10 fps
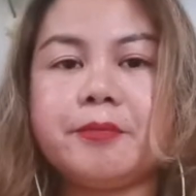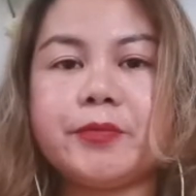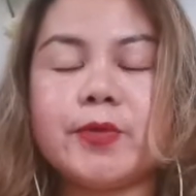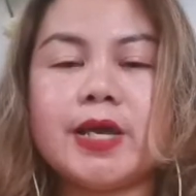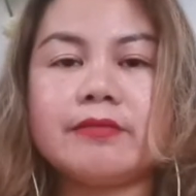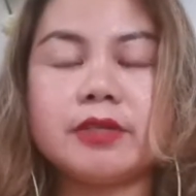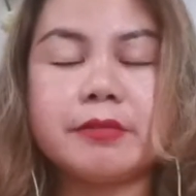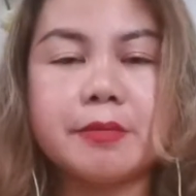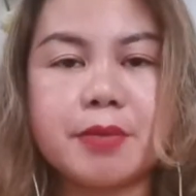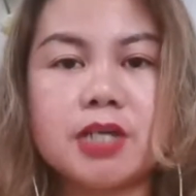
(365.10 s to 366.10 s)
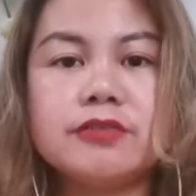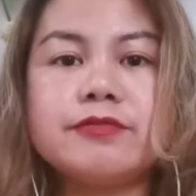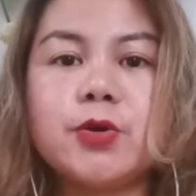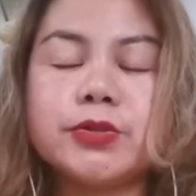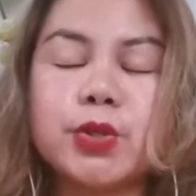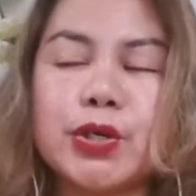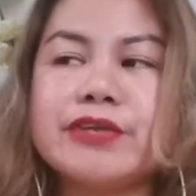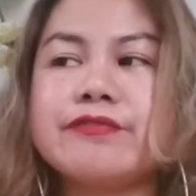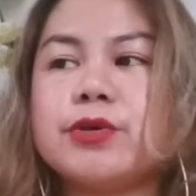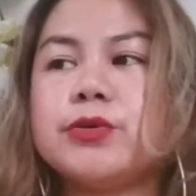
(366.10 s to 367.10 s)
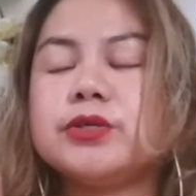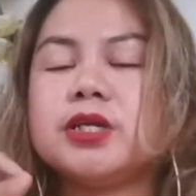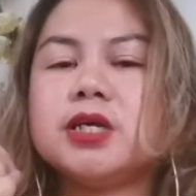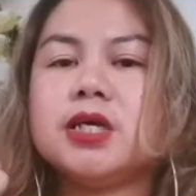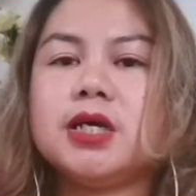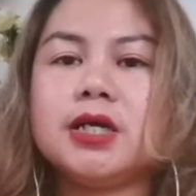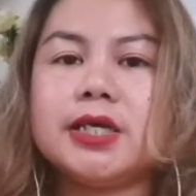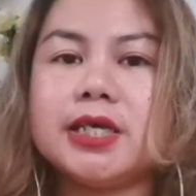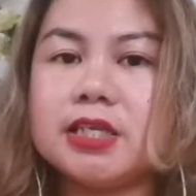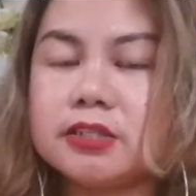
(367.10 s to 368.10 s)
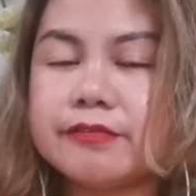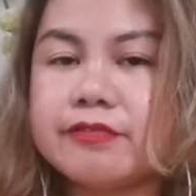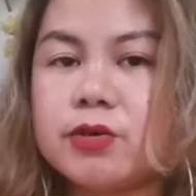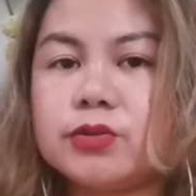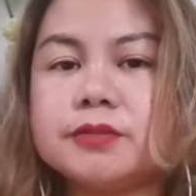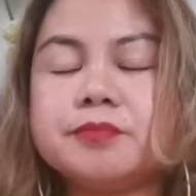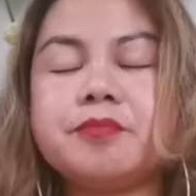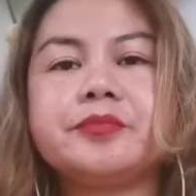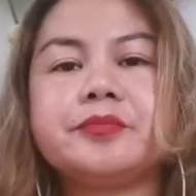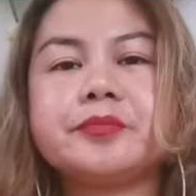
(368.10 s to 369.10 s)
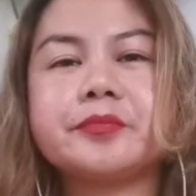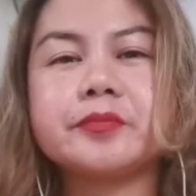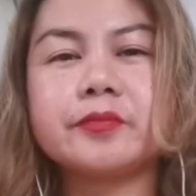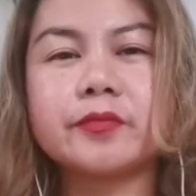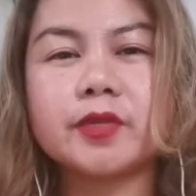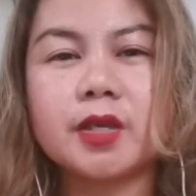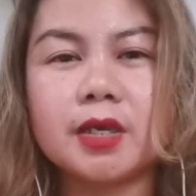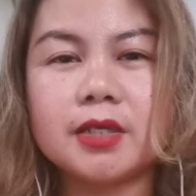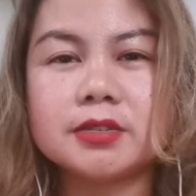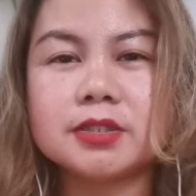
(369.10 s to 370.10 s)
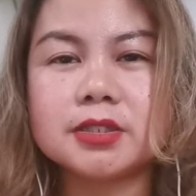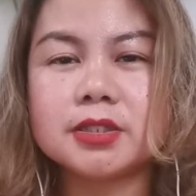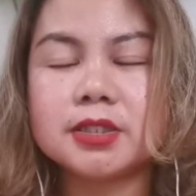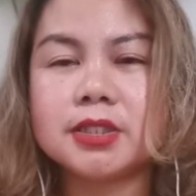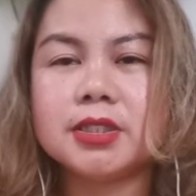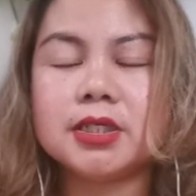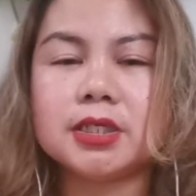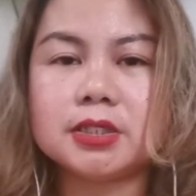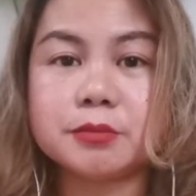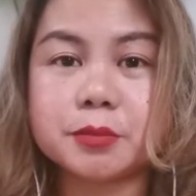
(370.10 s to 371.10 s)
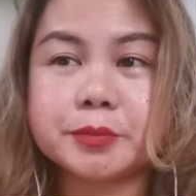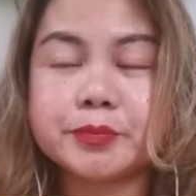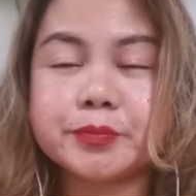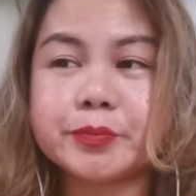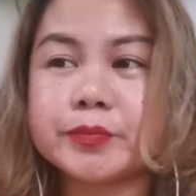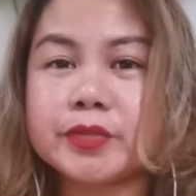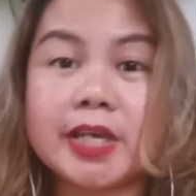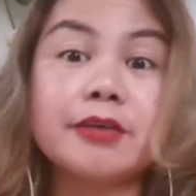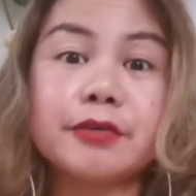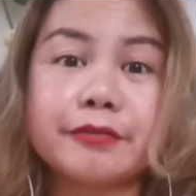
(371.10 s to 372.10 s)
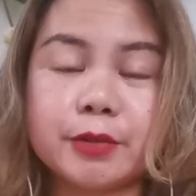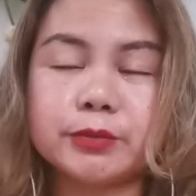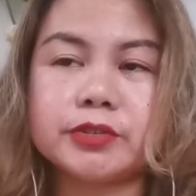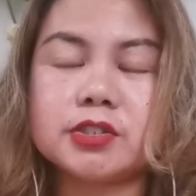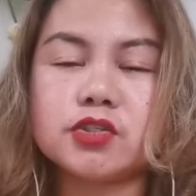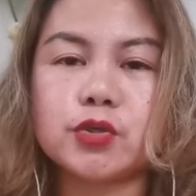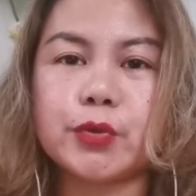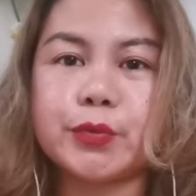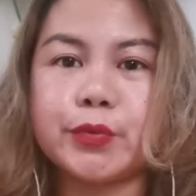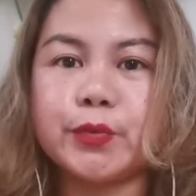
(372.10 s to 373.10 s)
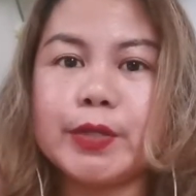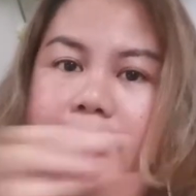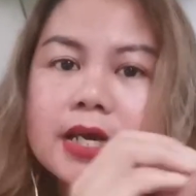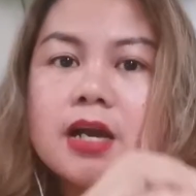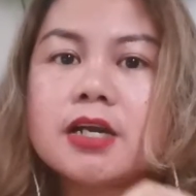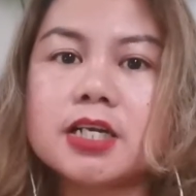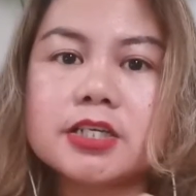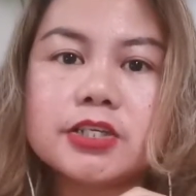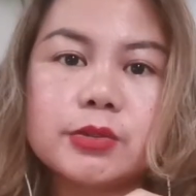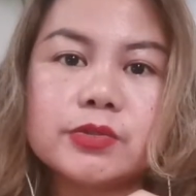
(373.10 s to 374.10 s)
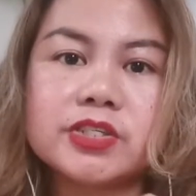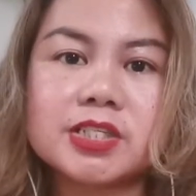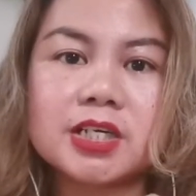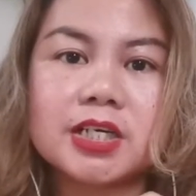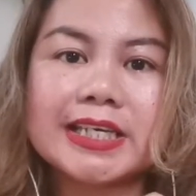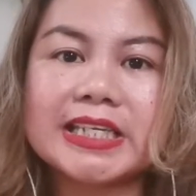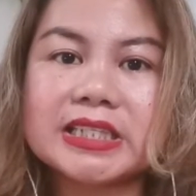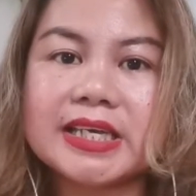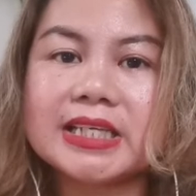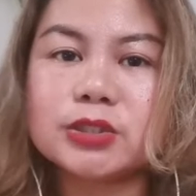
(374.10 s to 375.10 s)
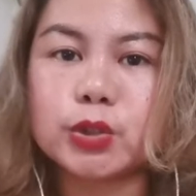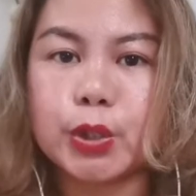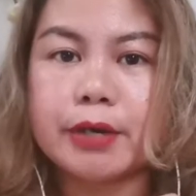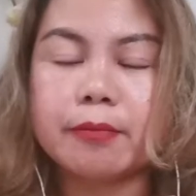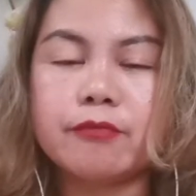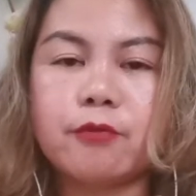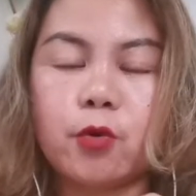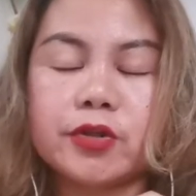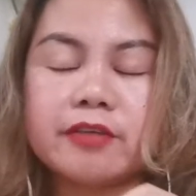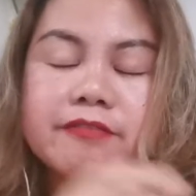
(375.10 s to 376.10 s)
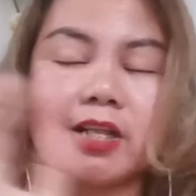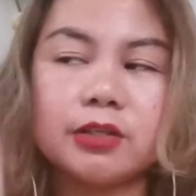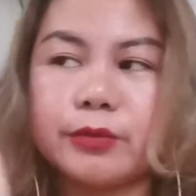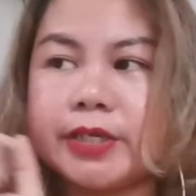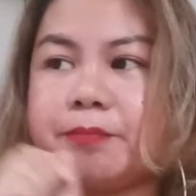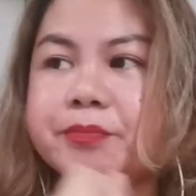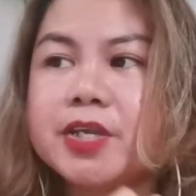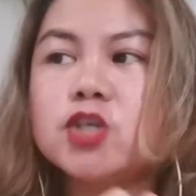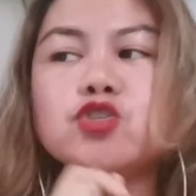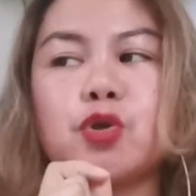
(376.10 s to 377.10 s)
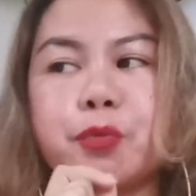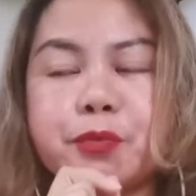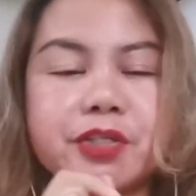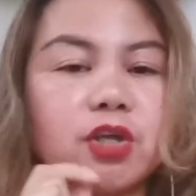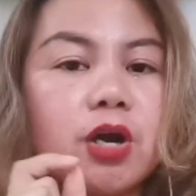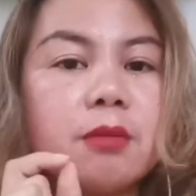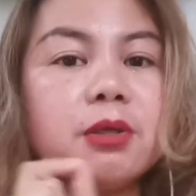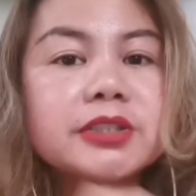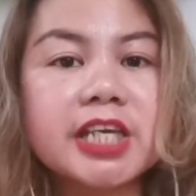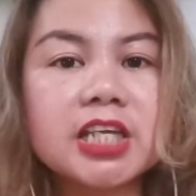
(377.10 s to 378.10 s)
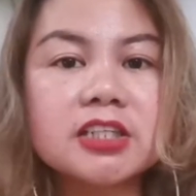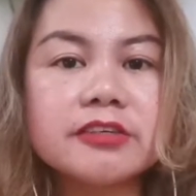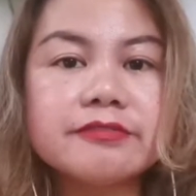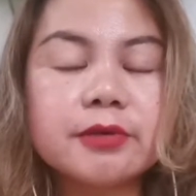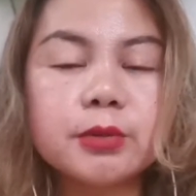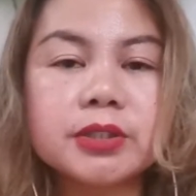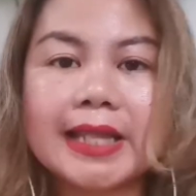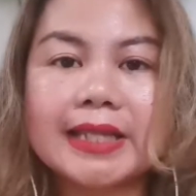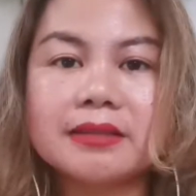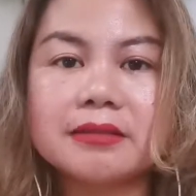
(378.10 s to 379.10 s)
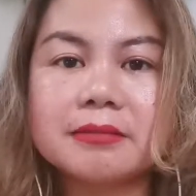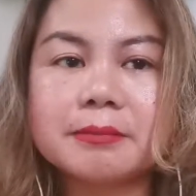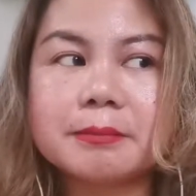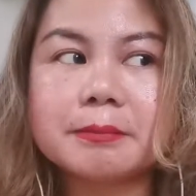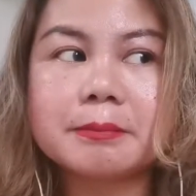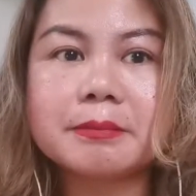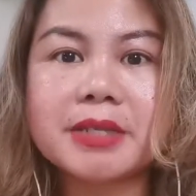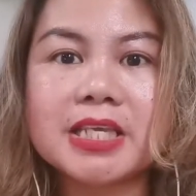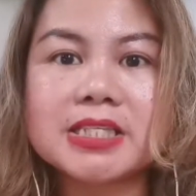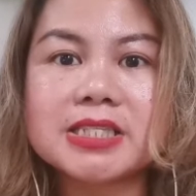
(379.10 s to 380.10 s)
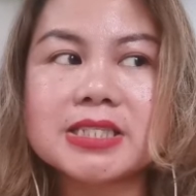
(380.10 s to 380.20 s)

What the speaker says: We have the membranophone, chordophone, idiophone, and um, aerophone. So we are gonna use the Indian term for the following. So when we talk about idiophone, means